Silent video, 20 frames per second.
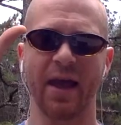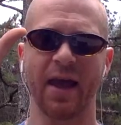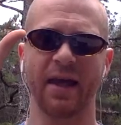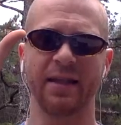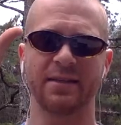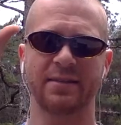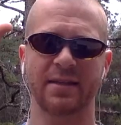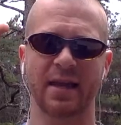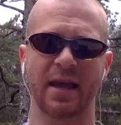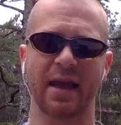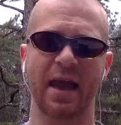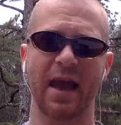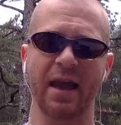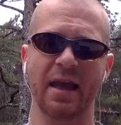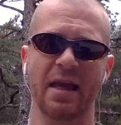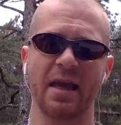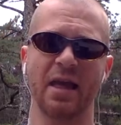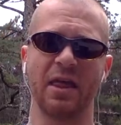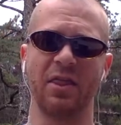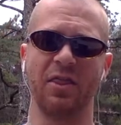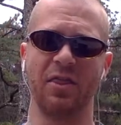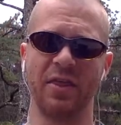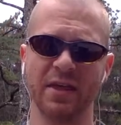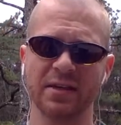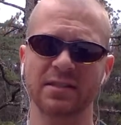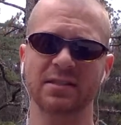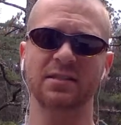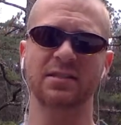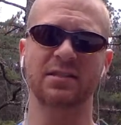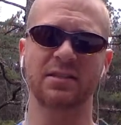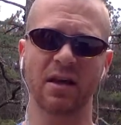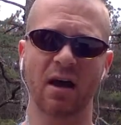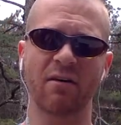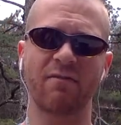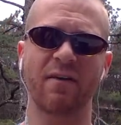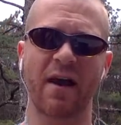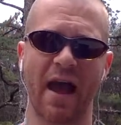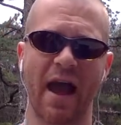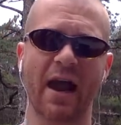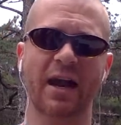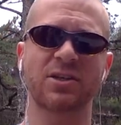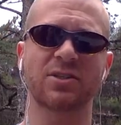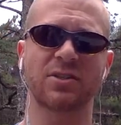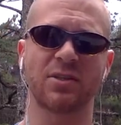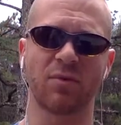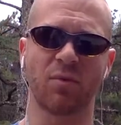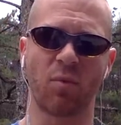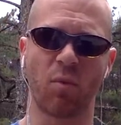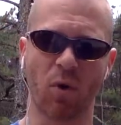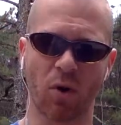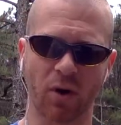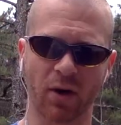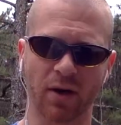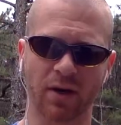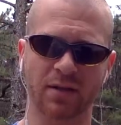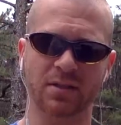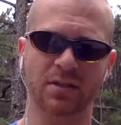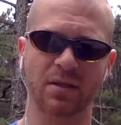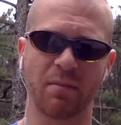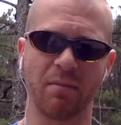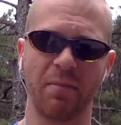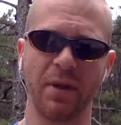and say, hey, this stuff actually works.